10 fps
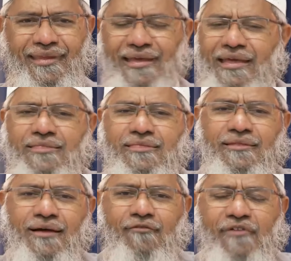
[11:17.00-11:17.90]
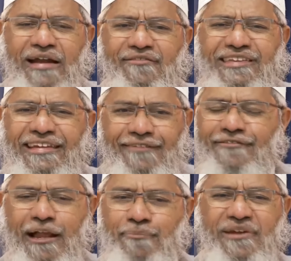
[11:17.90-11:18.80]
is a word which is
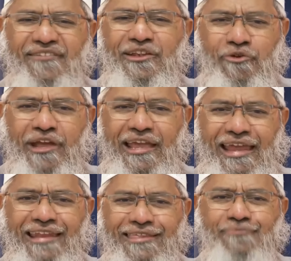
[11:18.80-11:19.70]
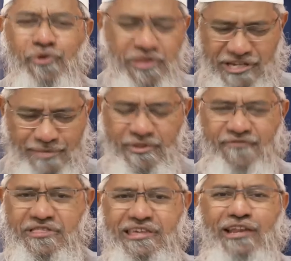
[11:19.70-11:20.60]
difficult. Previously, okay, anything possession means
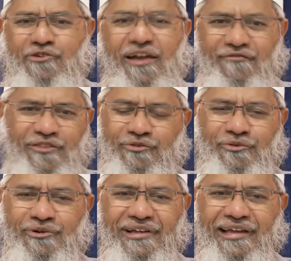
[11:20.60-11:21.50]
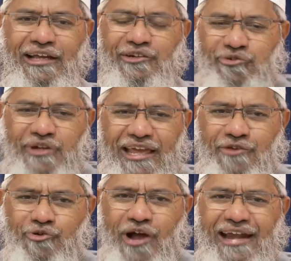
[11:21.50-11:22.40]
physically you have it with you. Today
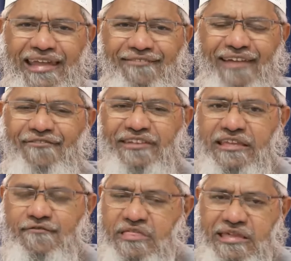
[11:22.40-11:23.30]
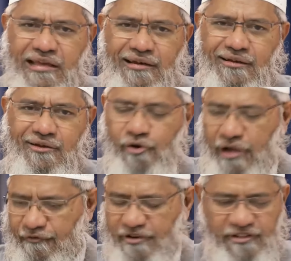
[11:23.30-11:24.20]
you can't have everything physical. Okay,
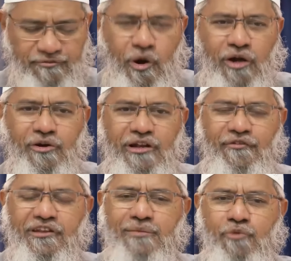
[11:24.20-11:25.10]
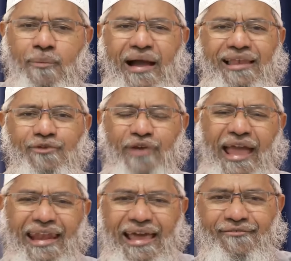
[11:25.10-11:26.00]
if it's a small good, if it's a mobile, you
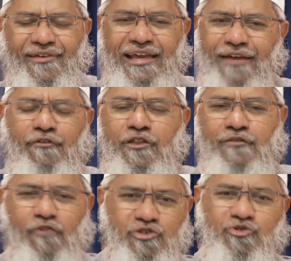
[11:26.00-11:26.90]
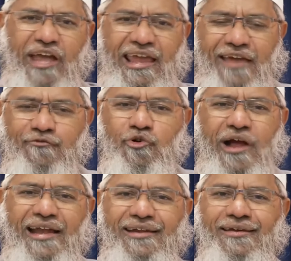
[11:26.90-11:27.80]
can have. If it is a watch, you can have. You
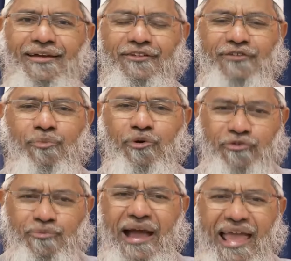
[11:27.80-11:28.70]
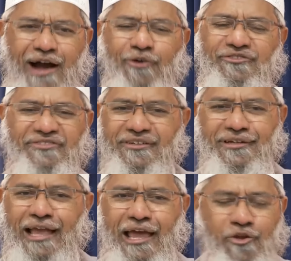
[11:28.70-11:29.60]
can't, suppose you buy a house
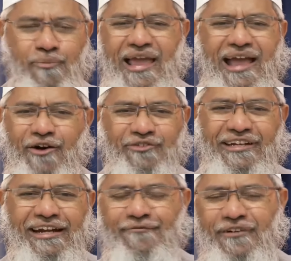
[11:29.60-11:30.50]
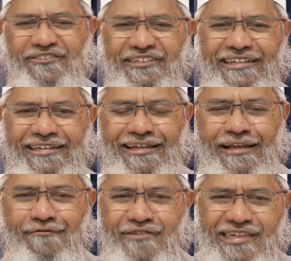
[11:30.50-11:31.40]
and you buy a house in a different city.
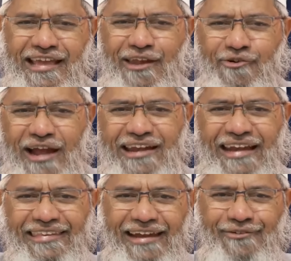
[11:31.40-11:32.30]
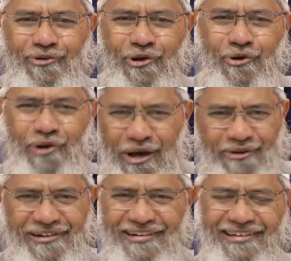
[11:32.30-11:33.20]
Physically, you can't get that to your
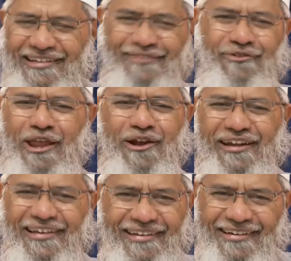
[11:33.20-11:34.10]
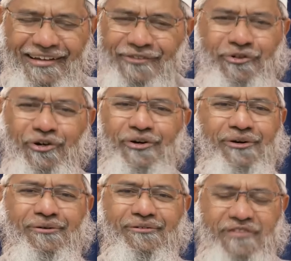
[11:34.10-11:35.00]
godown. You cannot.
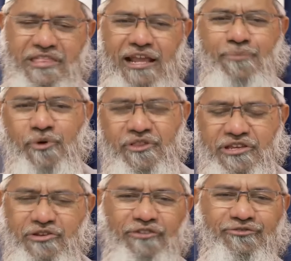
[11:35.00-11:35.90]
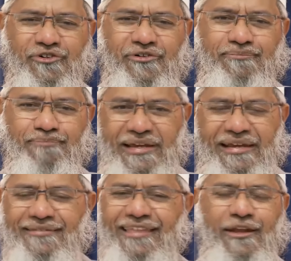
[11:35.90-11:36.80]
So physical possession also
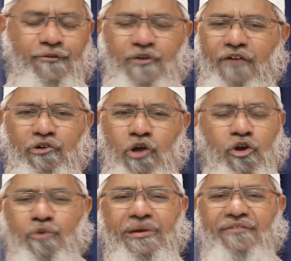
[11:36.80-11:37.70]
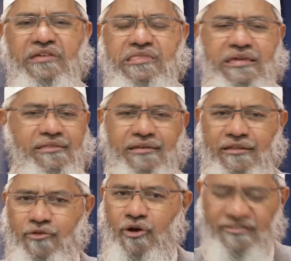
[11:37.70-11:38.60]
means that if you have a document which says it
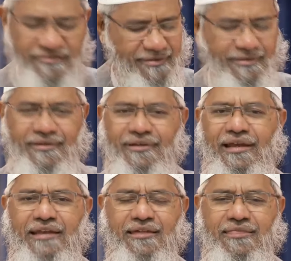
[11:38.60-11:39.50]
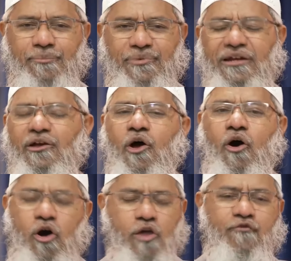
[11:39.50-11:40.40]
is yours, it's accepted.
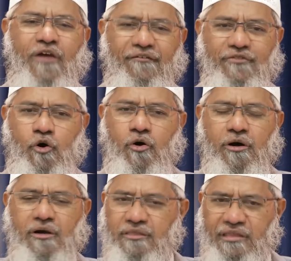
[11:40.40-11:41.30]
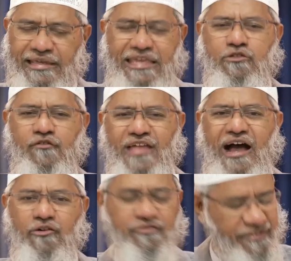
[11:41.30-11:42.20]
Or if you have the keys of the
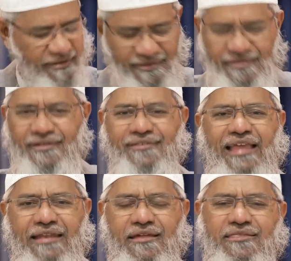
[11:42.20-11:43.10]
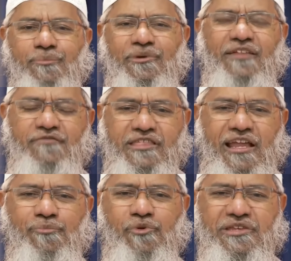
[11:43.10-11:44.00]
house, that's accepted as
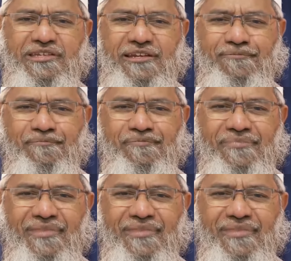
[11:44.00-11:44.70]
physical possession.